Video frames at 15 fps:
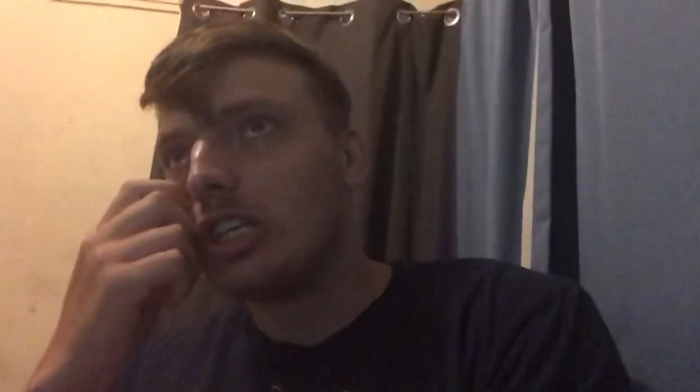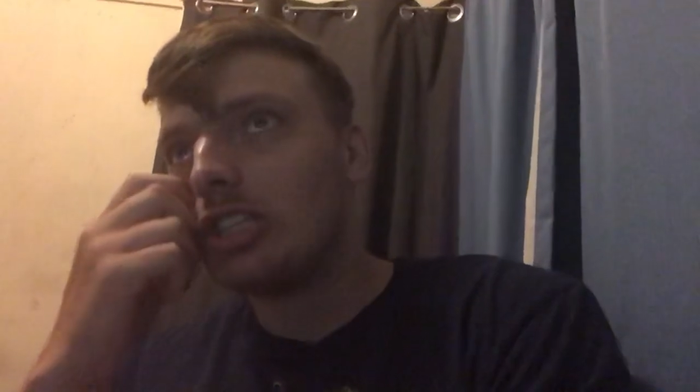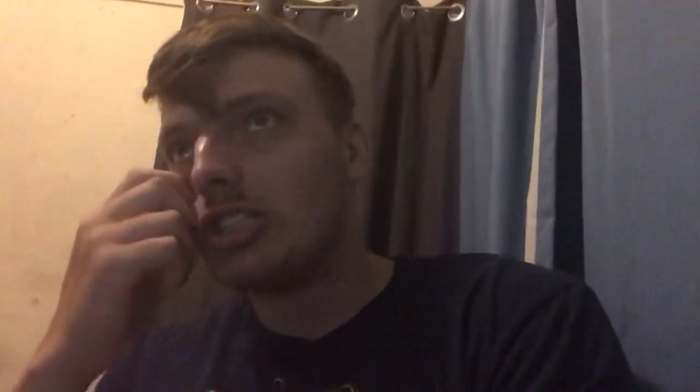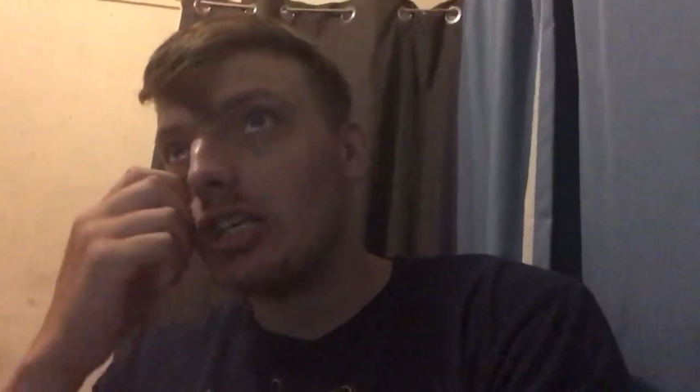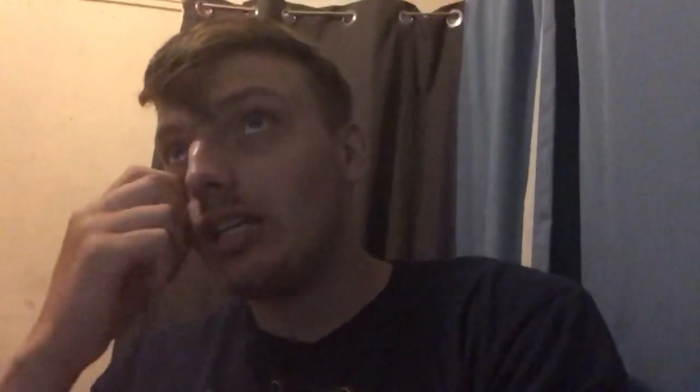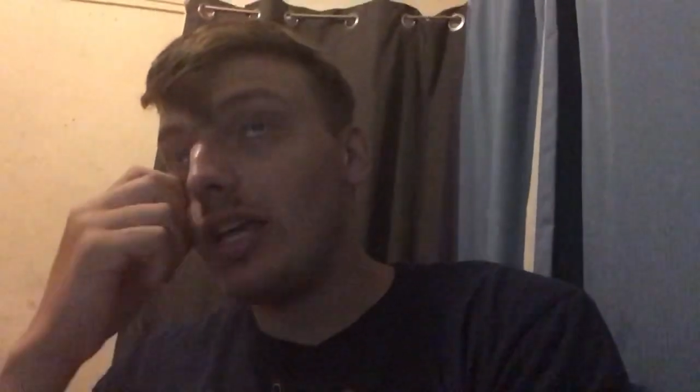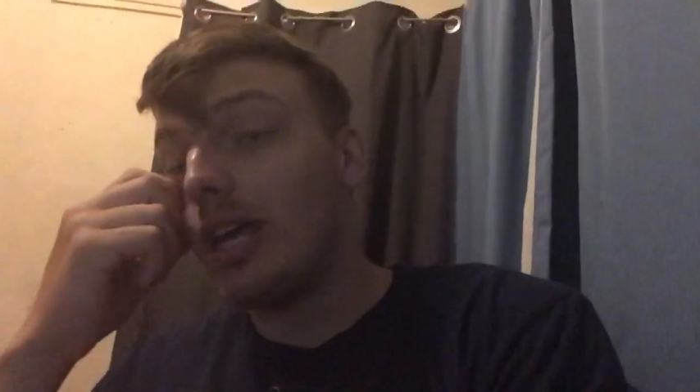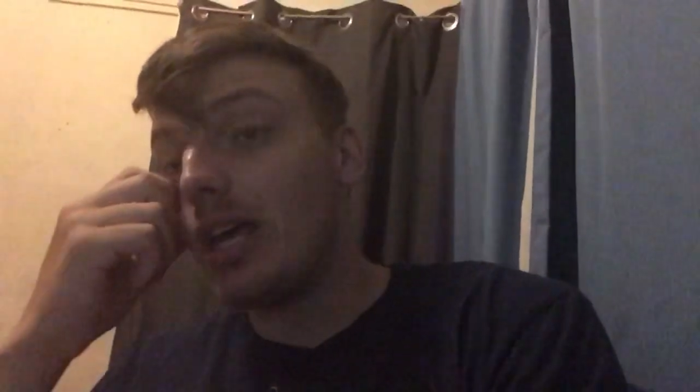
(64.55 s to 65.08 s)
So
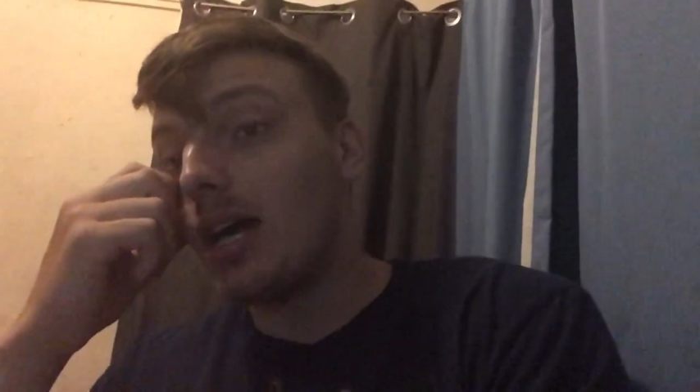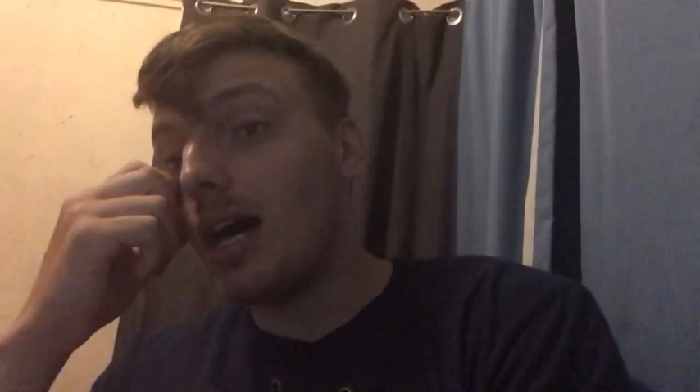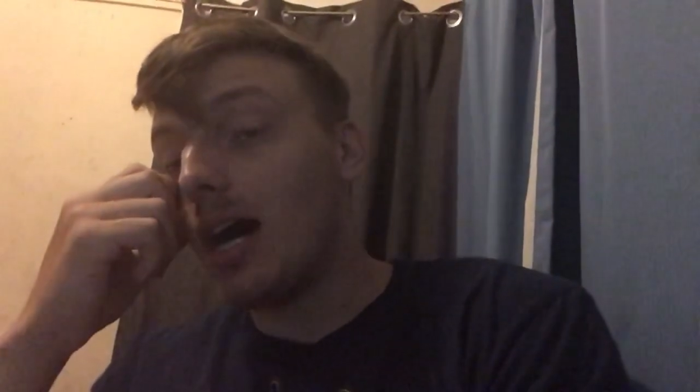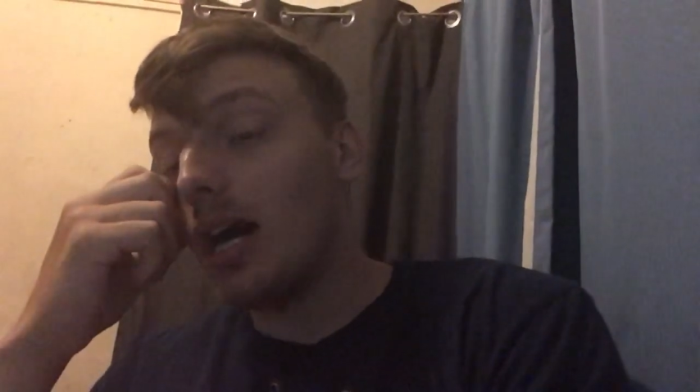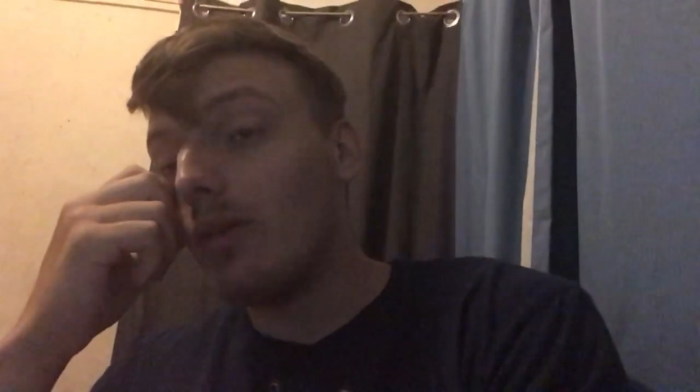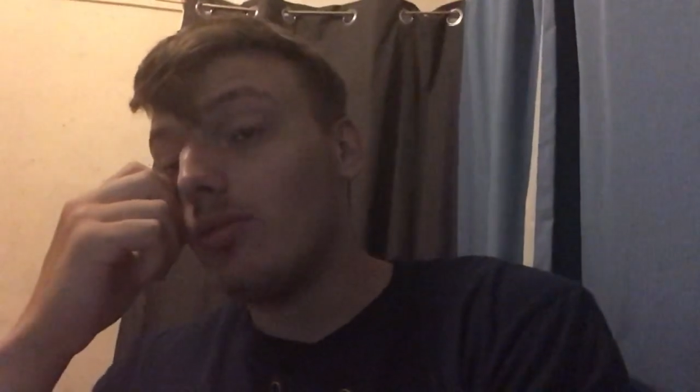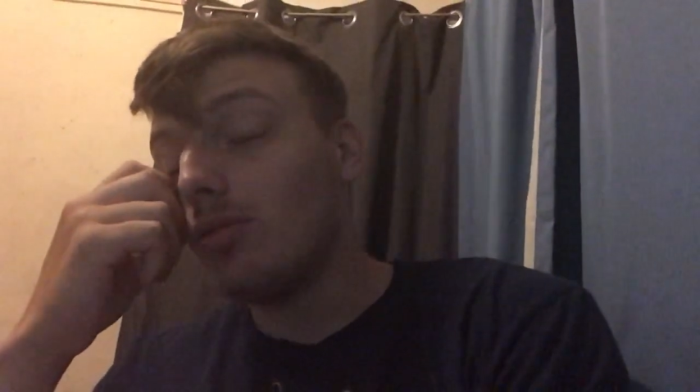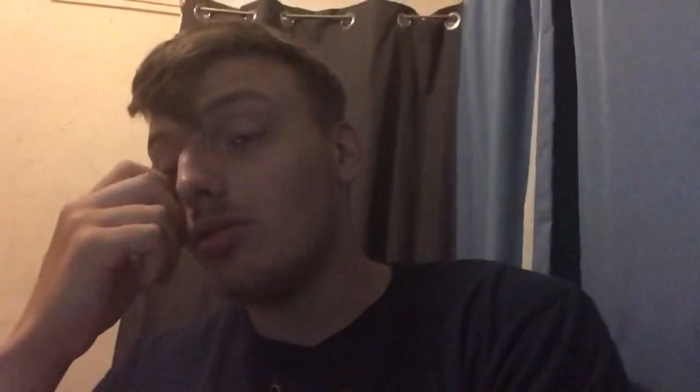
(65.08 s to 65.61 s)
yeah,
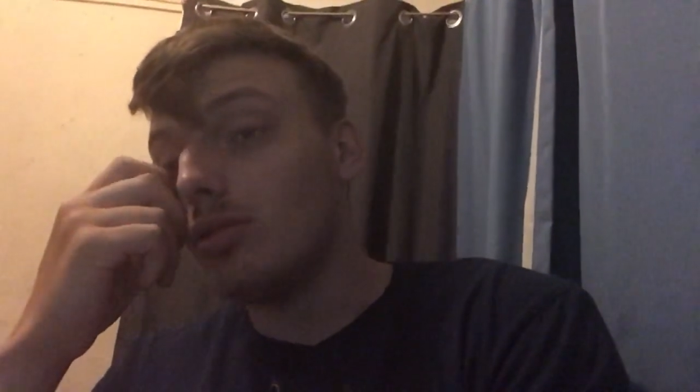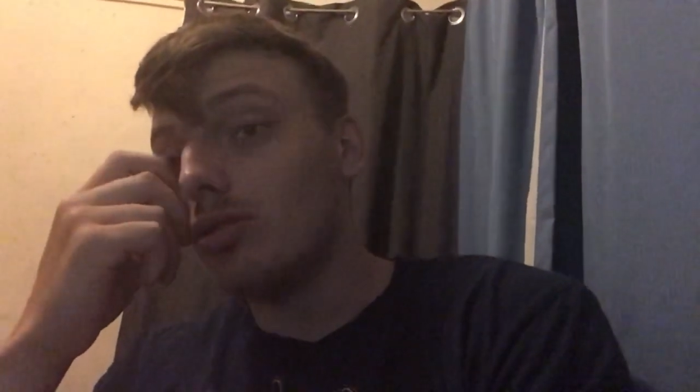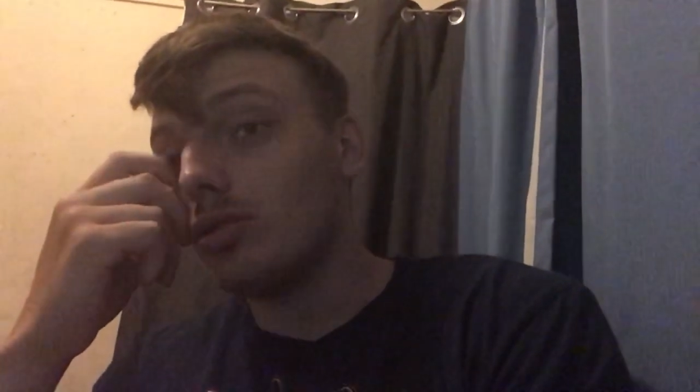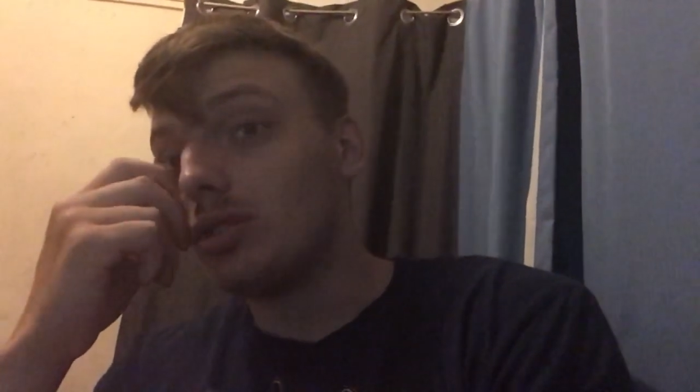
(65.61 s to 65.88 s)
I will